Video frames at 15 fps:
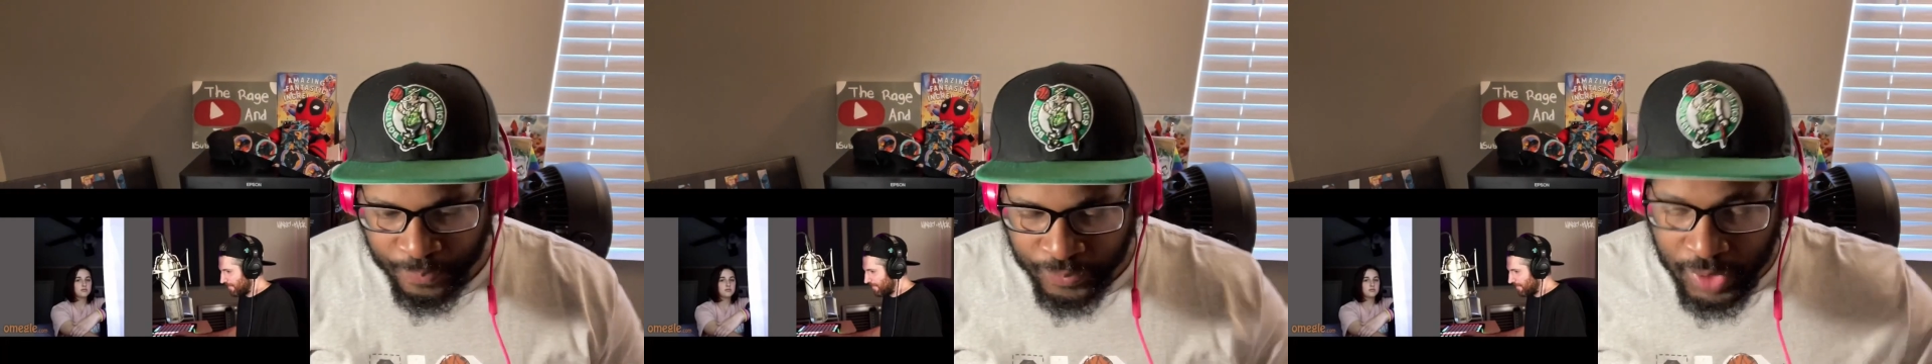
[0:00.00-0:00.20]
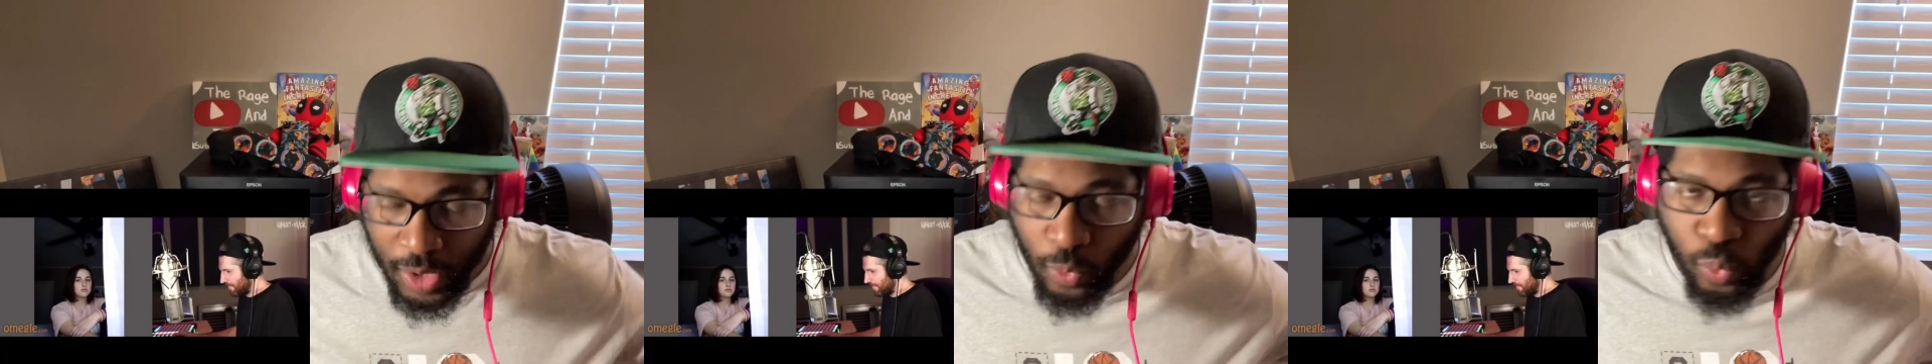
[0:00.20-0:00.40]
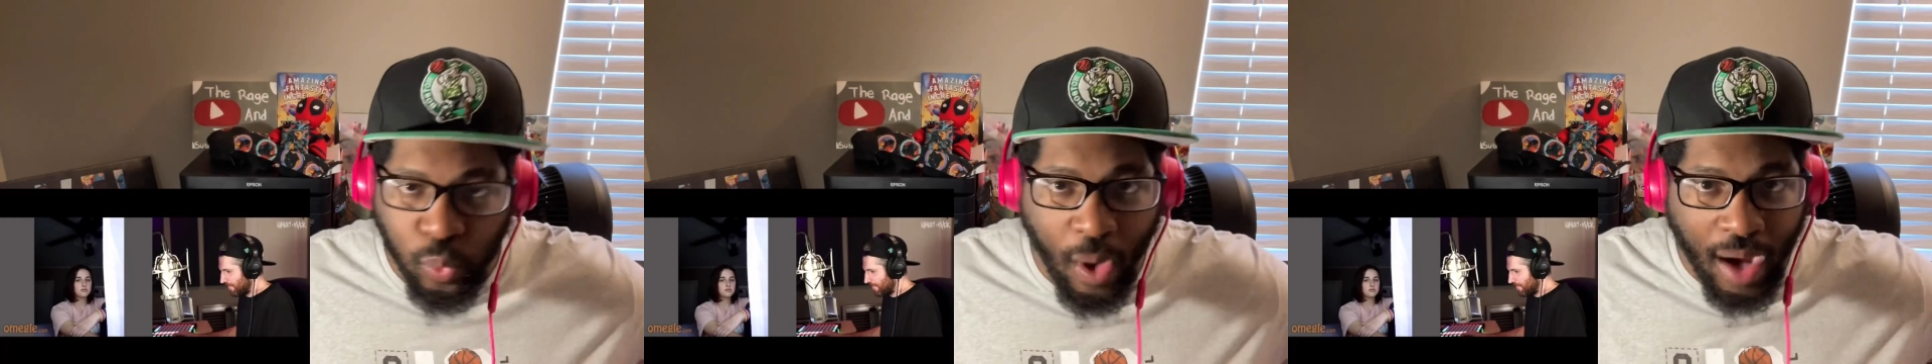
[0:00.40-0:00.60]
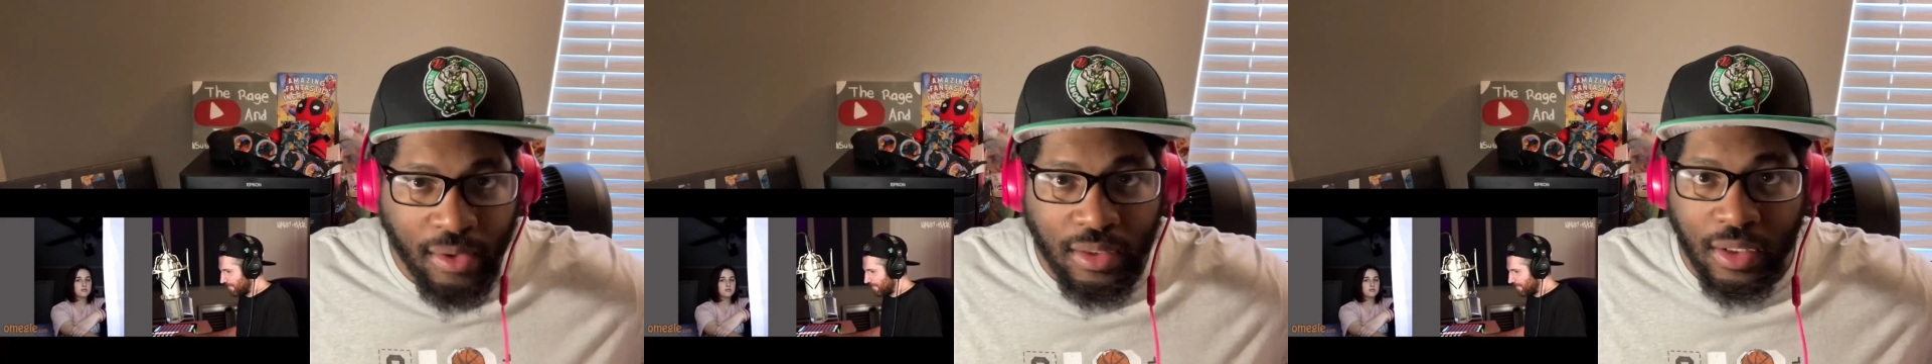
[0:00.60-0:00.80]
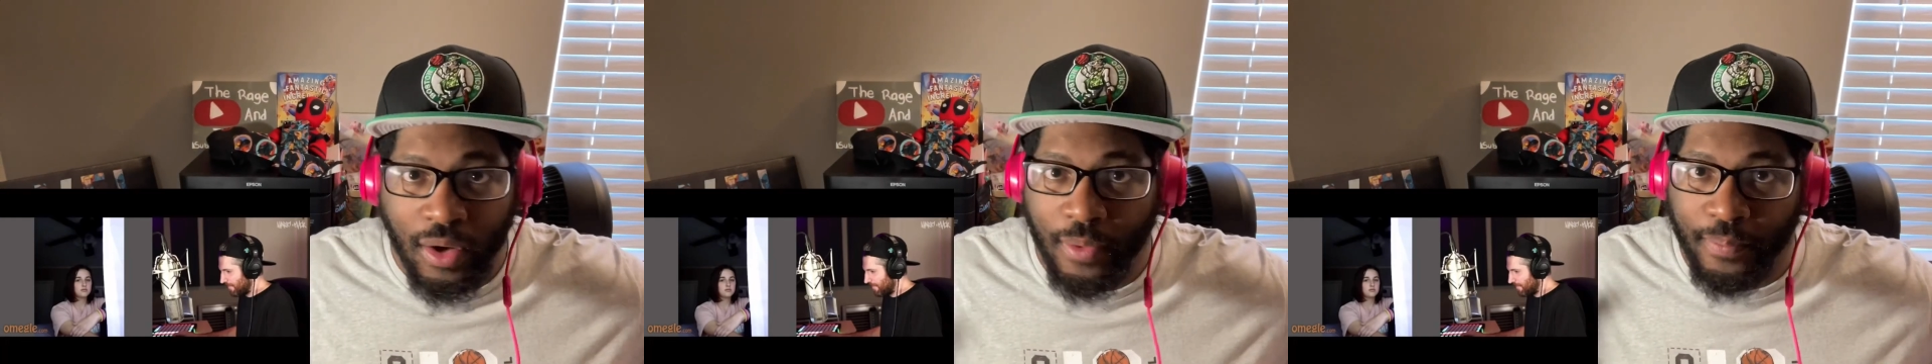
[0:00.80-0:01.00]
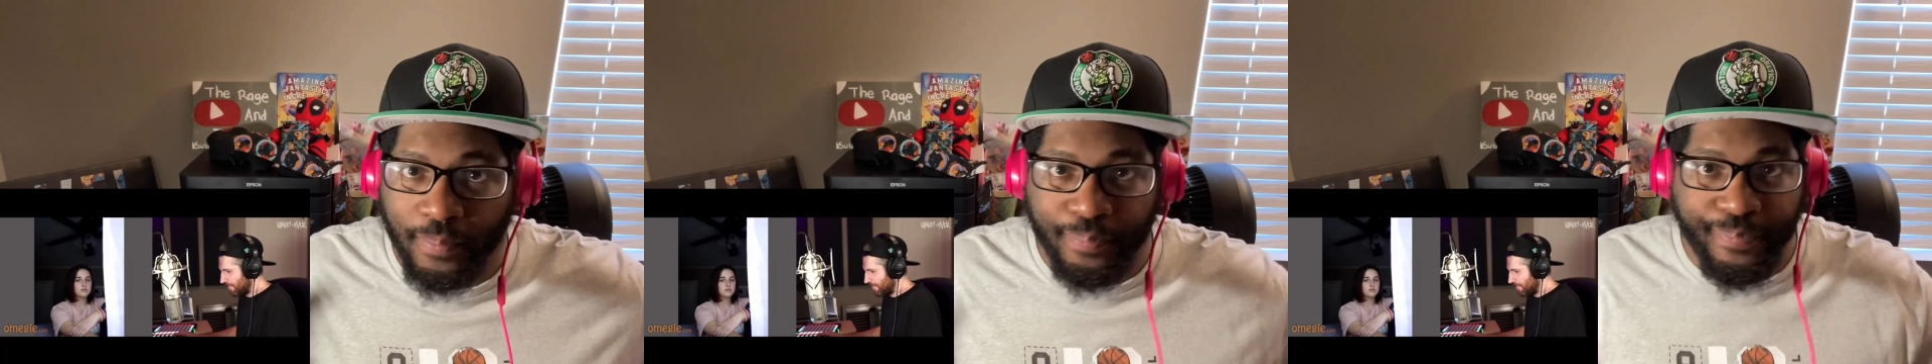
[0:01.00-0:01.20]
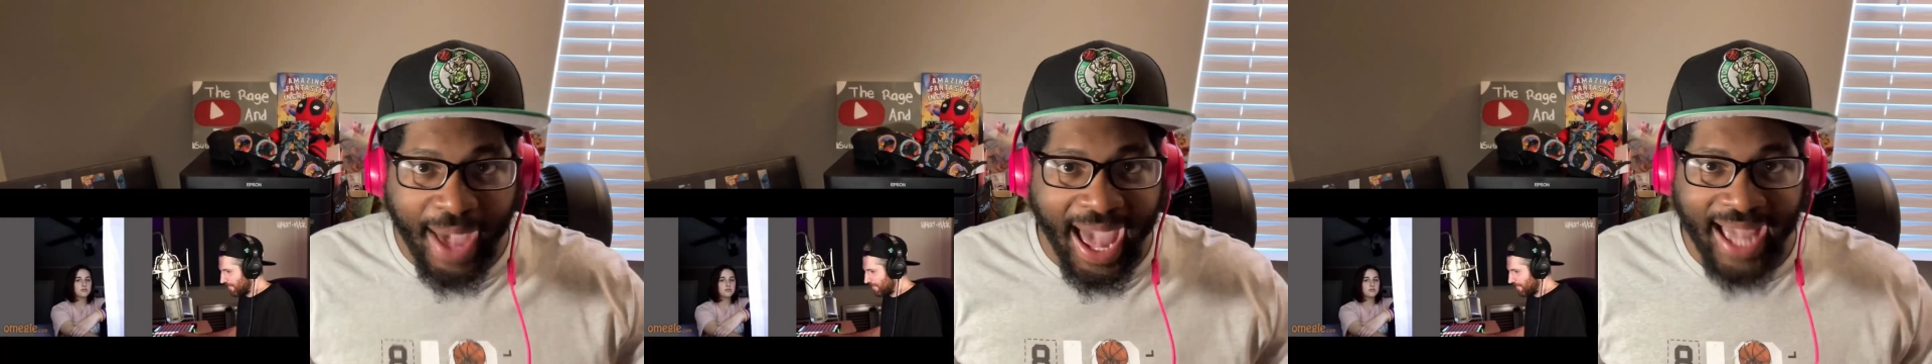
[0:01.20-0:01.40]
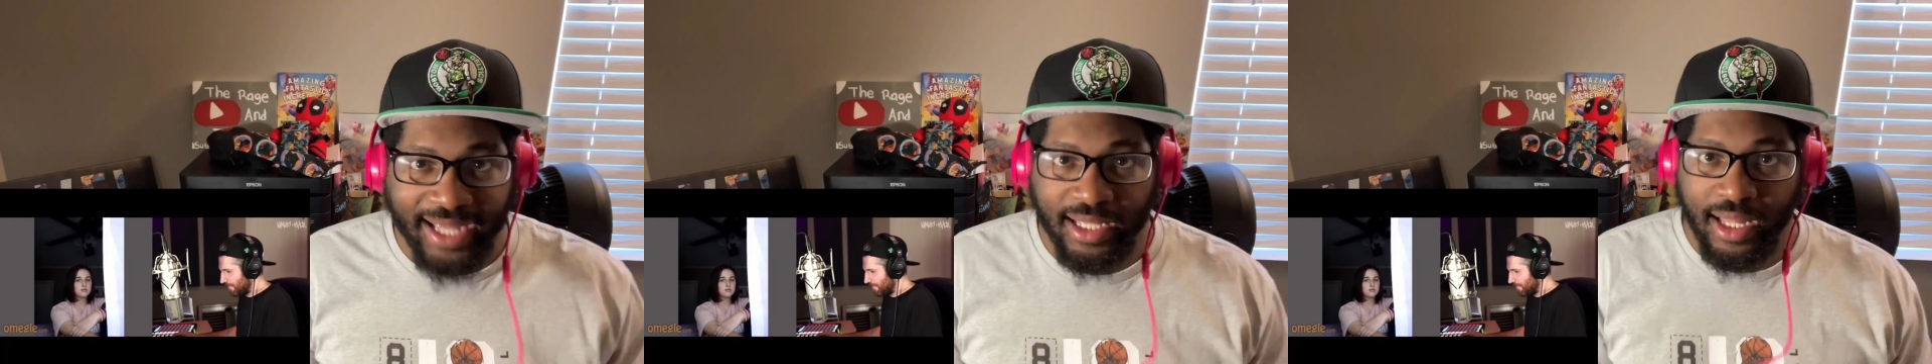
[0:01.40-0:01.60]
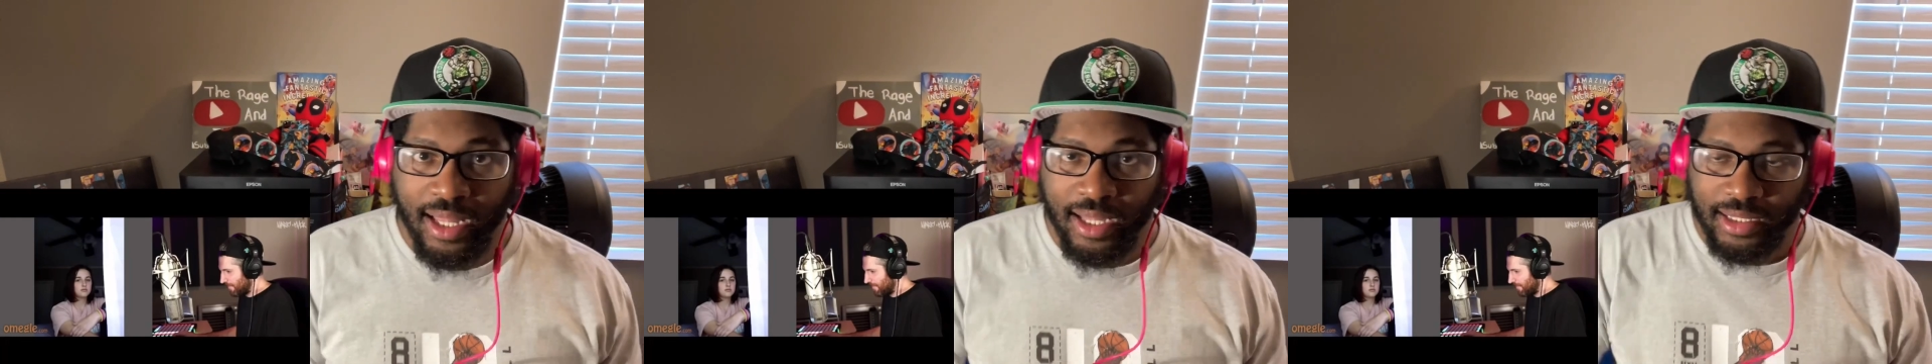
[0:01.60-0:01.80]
Welcome back